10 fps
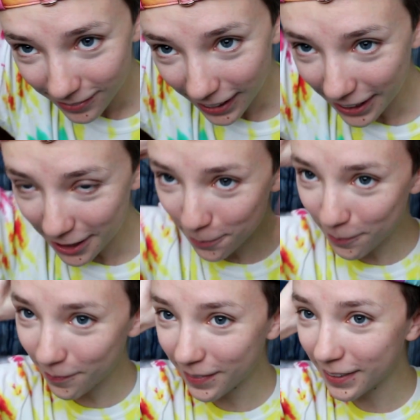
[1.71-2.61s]
I
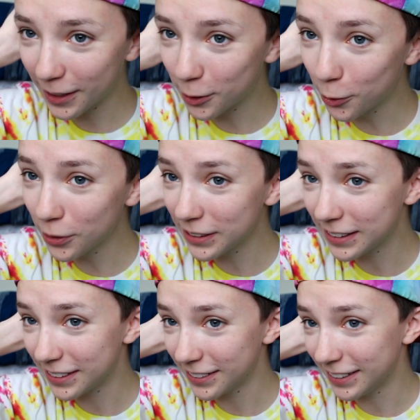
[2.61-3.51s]
am the
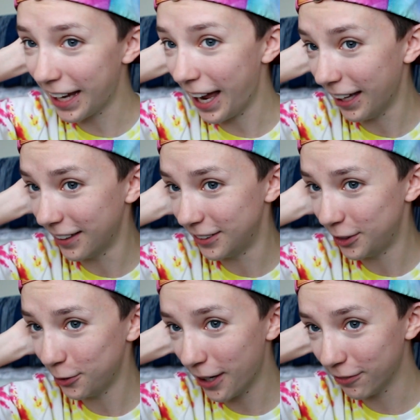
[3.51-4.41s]
coolest dad
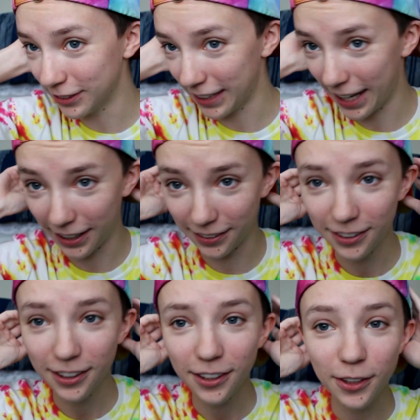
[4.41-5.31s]
to ever dad.
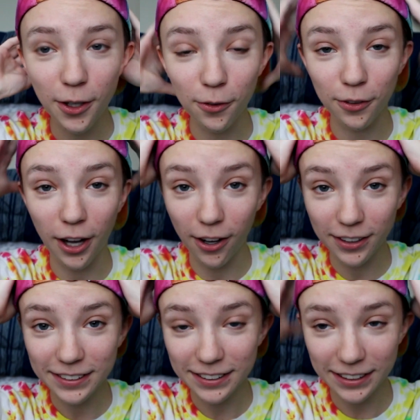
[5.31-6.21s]
No,
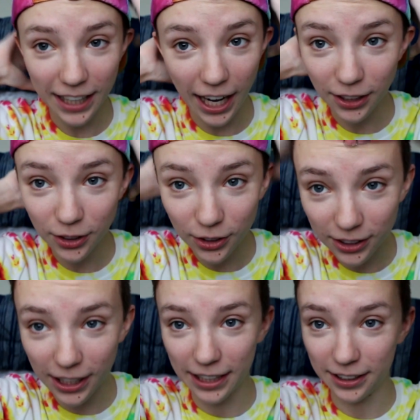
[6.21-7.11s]
honestly, I
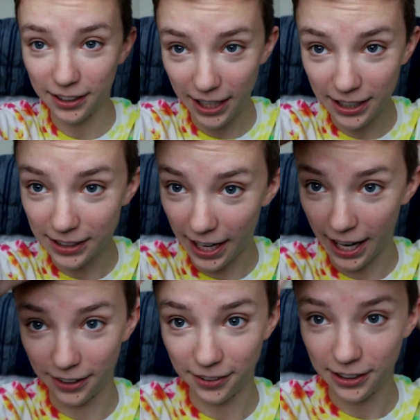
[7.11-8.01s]
look like a
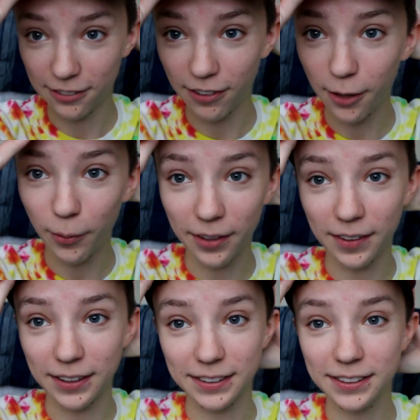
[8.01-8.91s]
dad if I wear
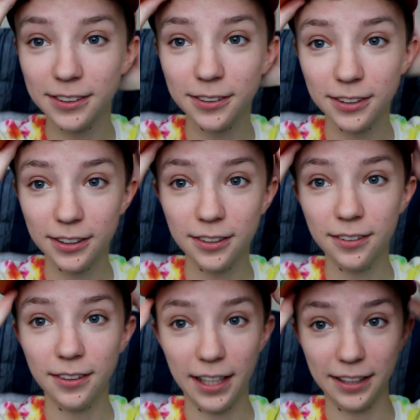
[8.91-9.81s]
this
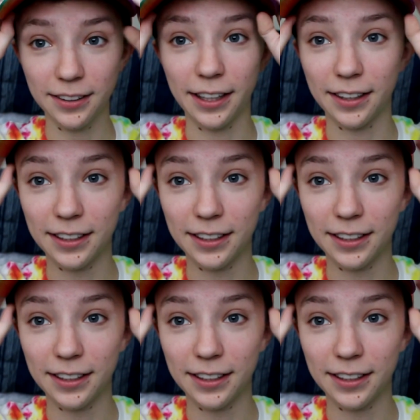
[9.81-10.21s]
like